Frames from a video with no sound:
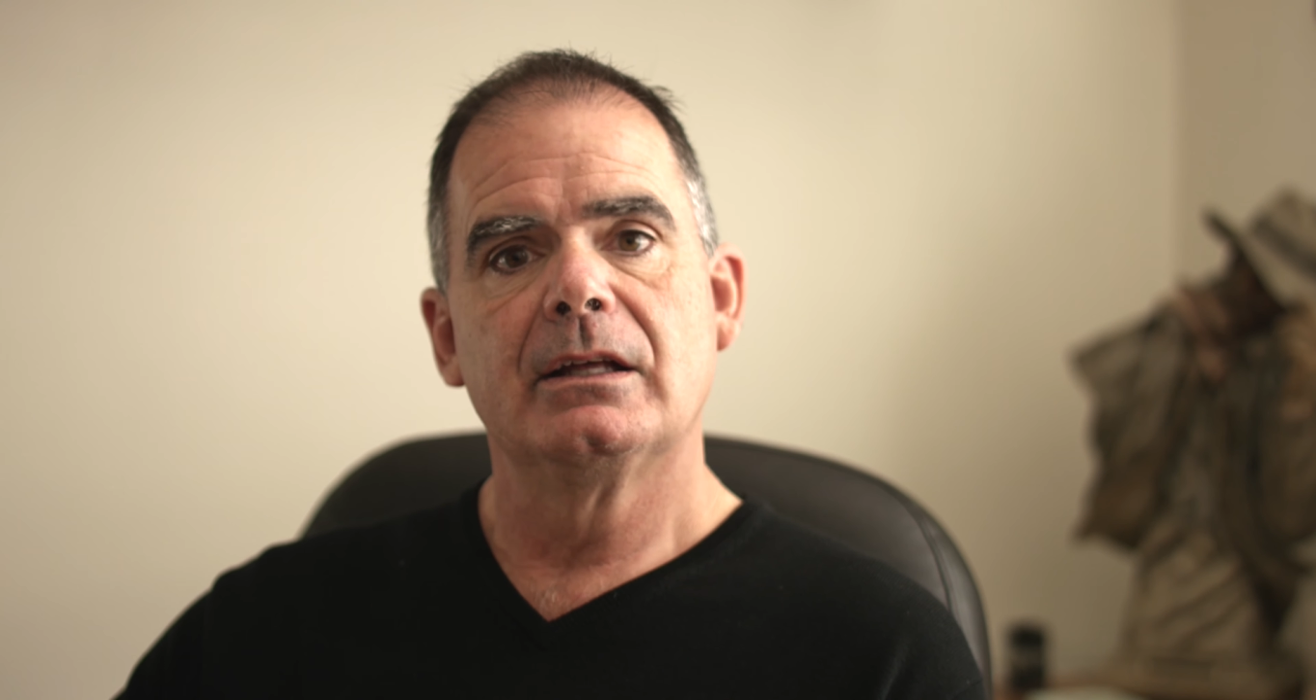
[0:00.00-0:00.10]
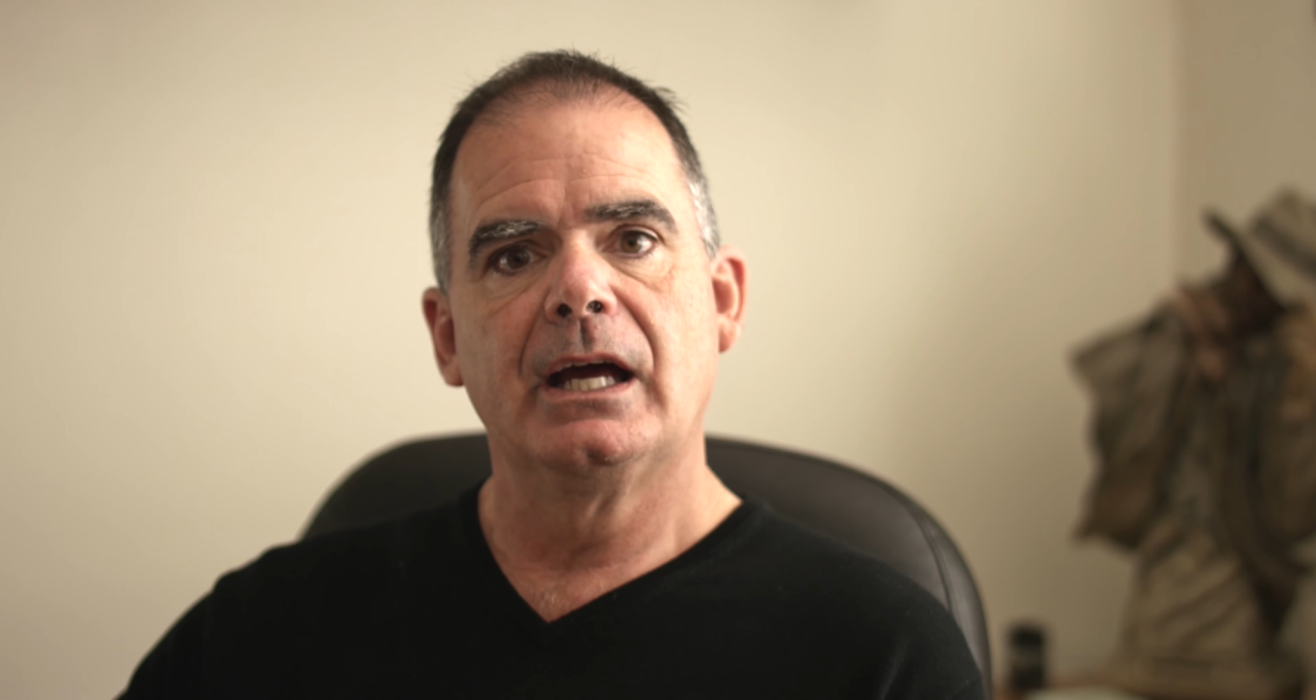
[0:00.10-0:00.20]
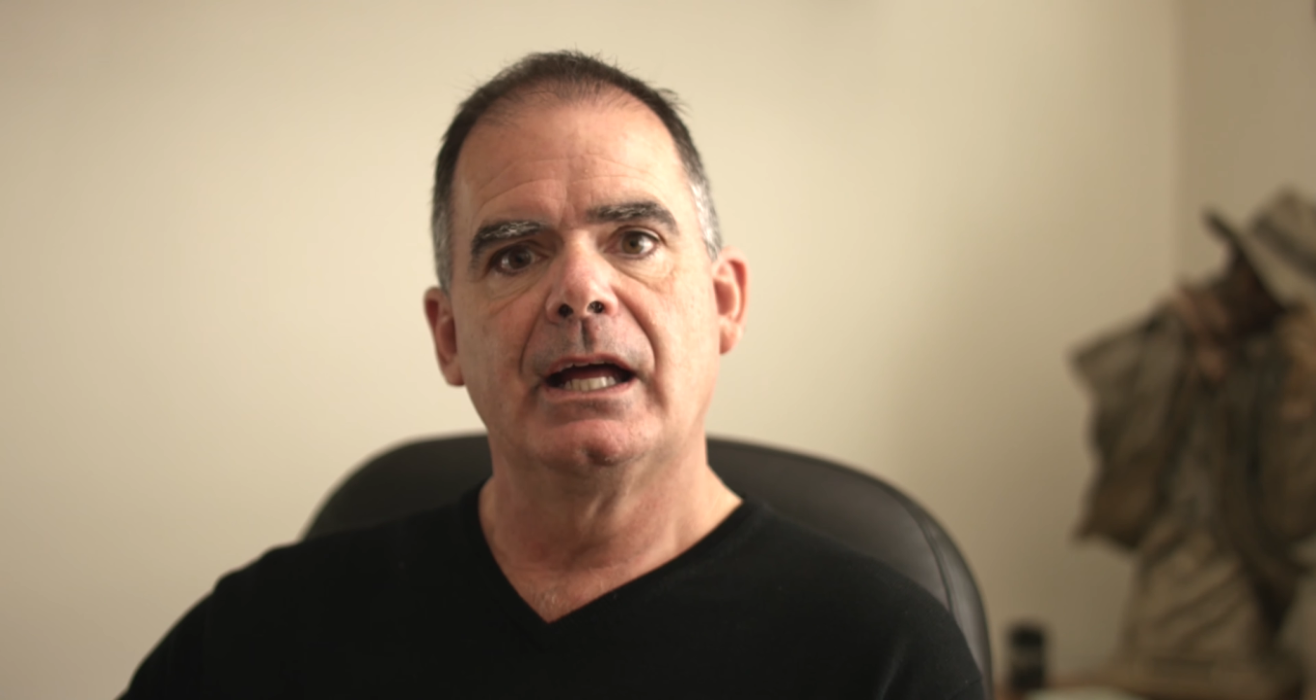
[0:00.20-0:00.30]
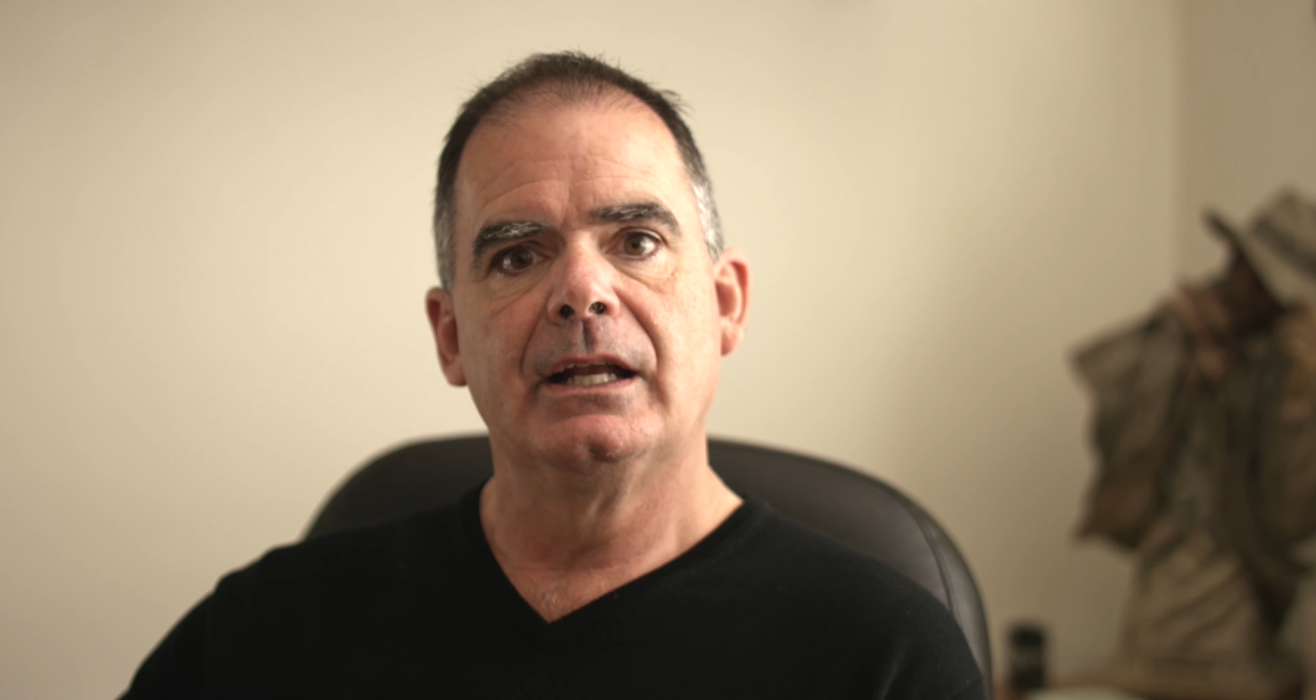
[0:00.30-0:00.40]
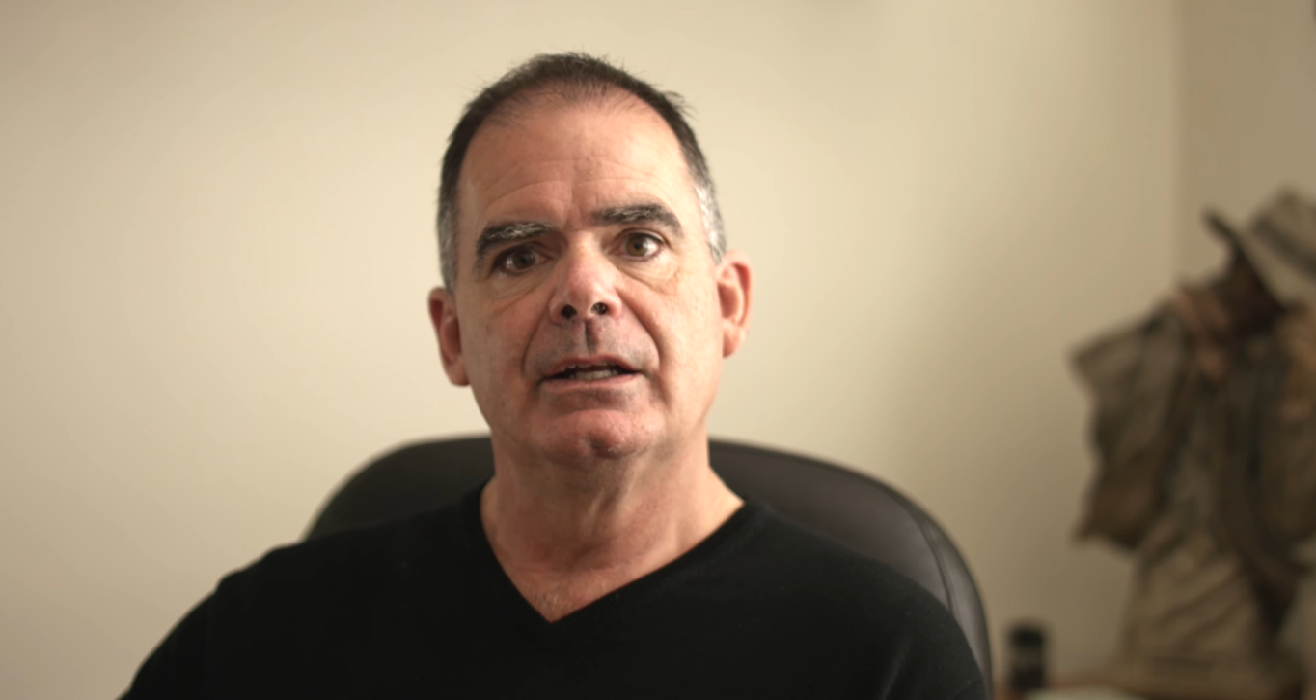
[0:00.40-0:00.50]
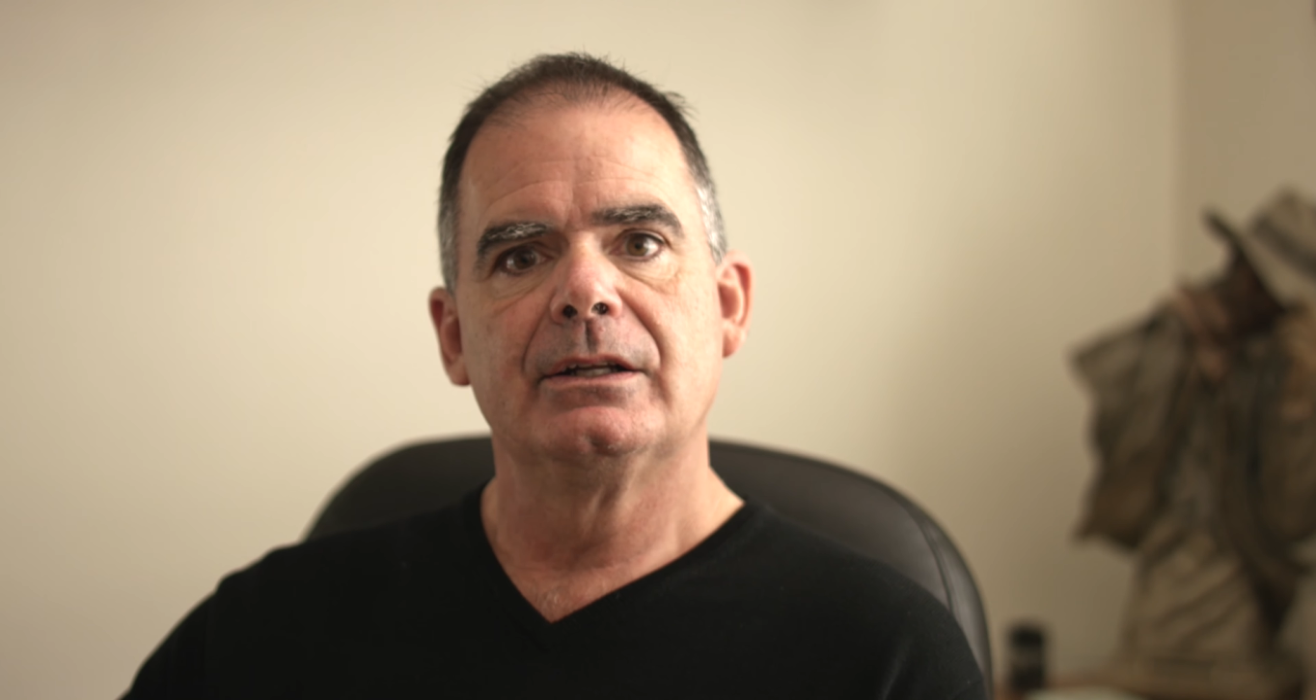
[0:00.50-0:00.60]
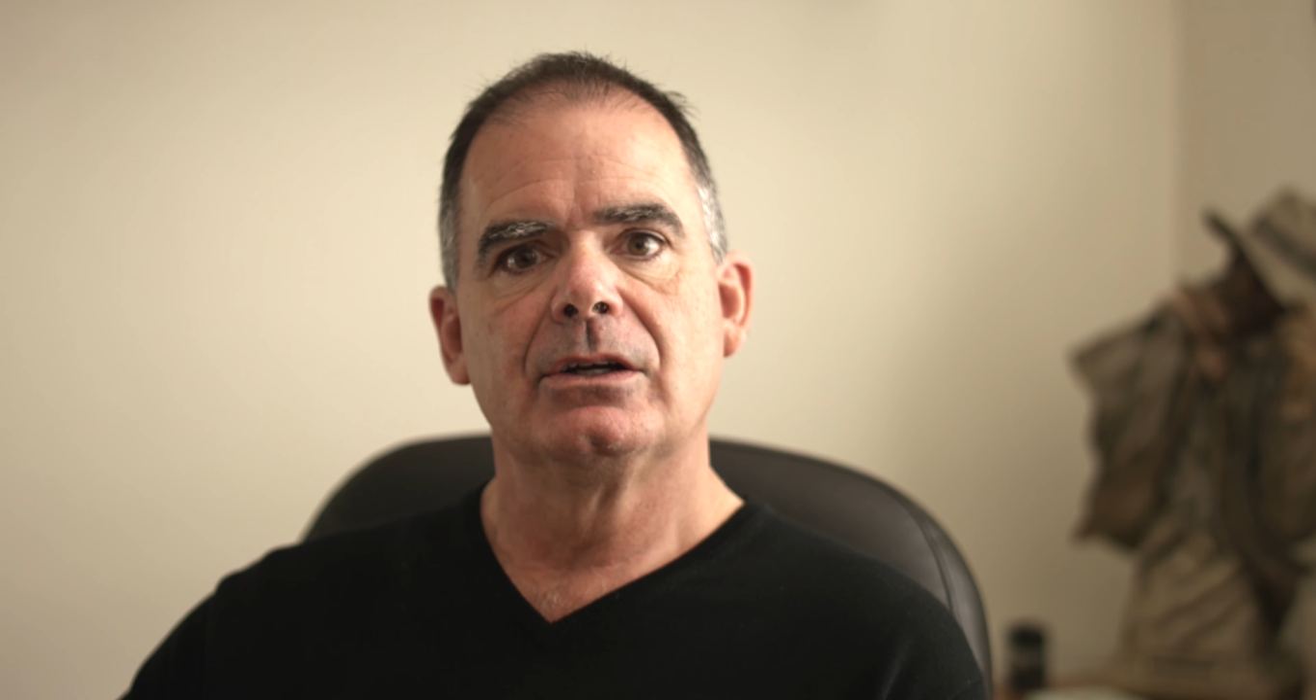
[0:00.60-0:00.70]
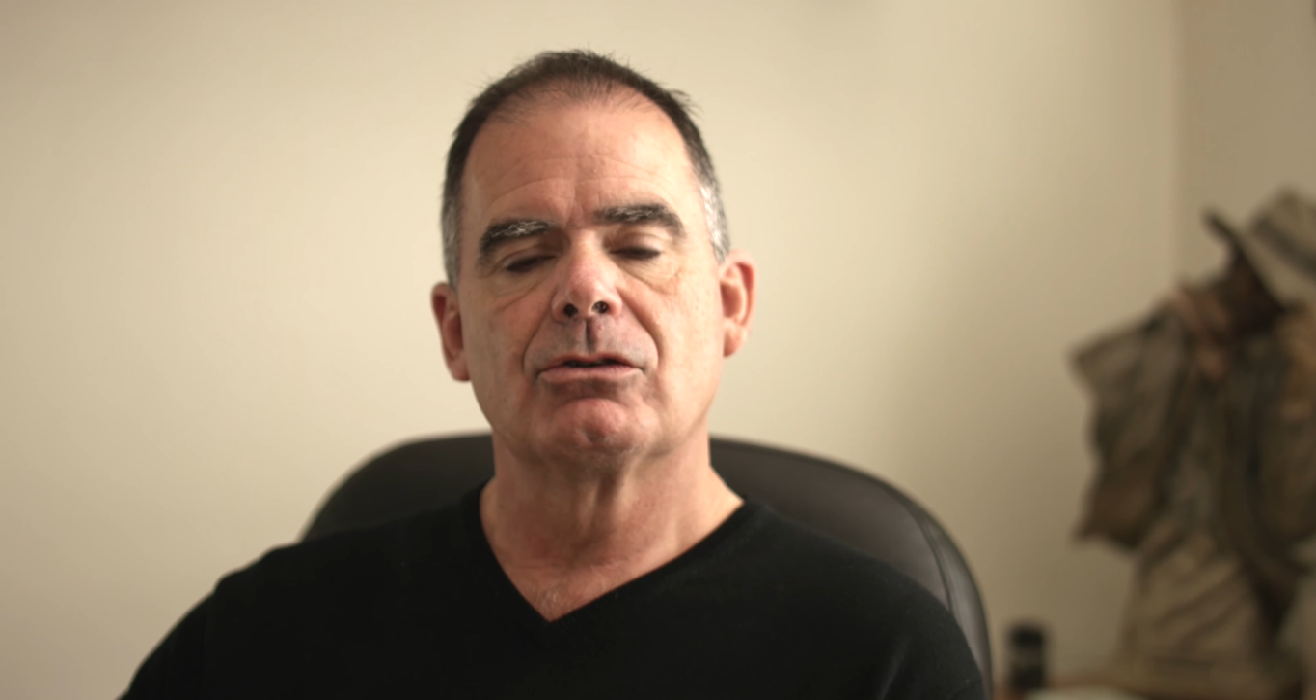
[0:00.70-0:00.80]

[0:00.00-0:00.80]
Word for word: and